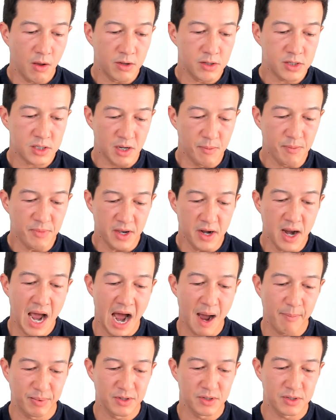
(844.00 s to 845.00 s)
something
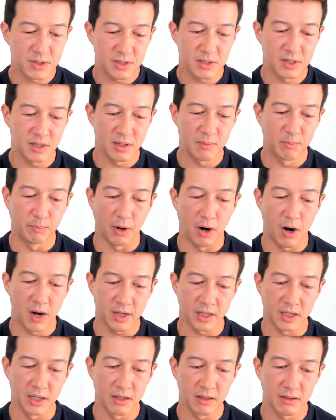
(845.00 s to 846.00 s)
happens to the
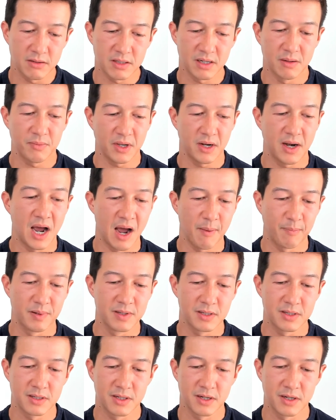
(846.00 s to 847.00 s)
body, something
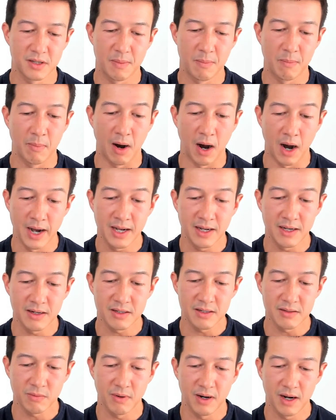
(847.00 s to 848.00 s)
happens to the mind
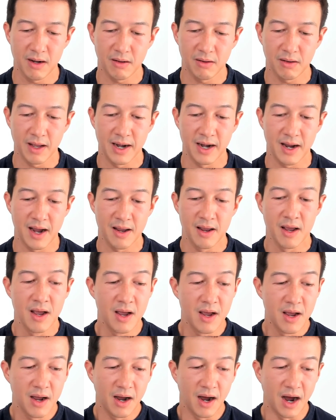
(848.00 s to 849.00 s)
as well. And
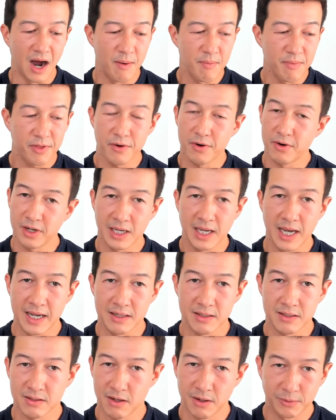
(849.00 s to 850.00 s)
I'm
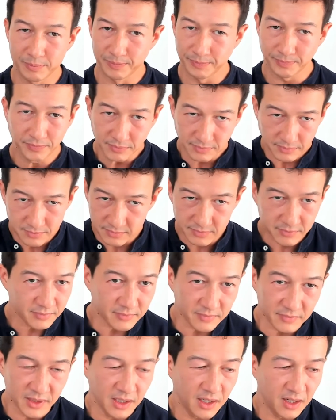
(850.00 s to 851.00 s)
38, so
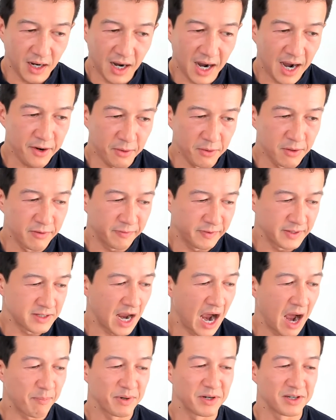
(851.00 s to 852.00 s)
I don't know if it's
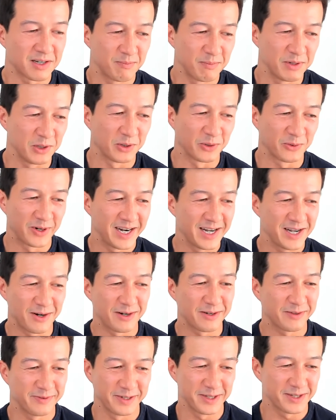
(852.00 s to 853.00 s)
happened to me already
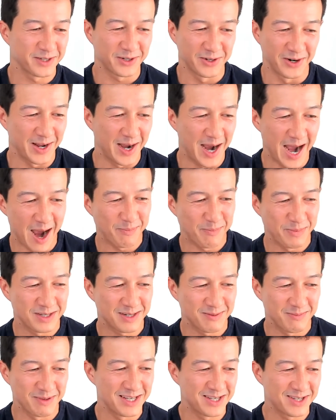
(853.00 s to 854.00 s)
or if it's going to happen
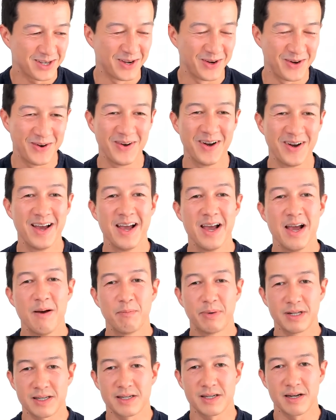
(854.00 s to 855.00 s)
to me soon,
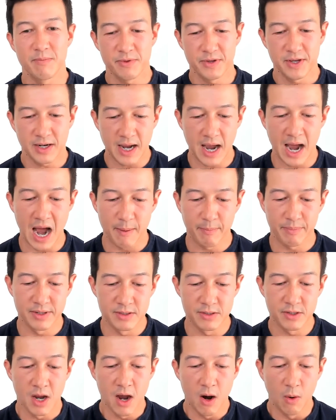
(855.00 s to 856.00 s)
but something
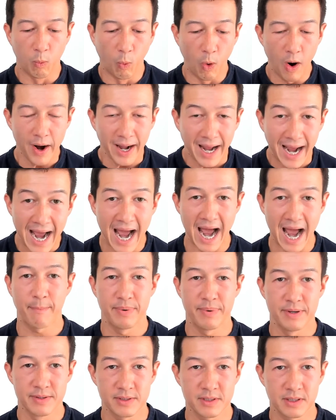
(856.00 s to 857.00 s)
happens. What
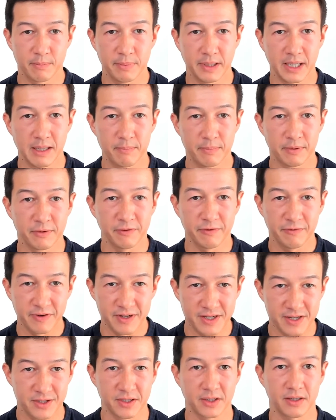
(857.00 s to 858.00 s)
happens to people
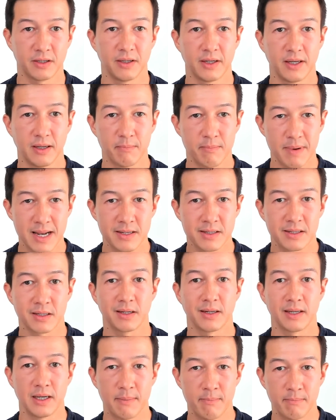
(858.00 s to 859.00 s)
physically,
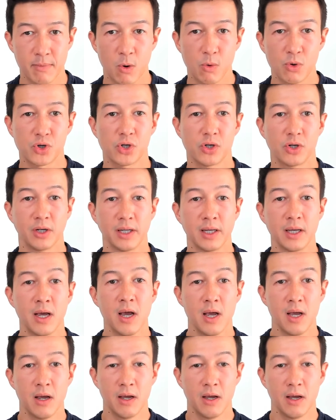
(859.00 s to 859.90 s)
mentally, emotionally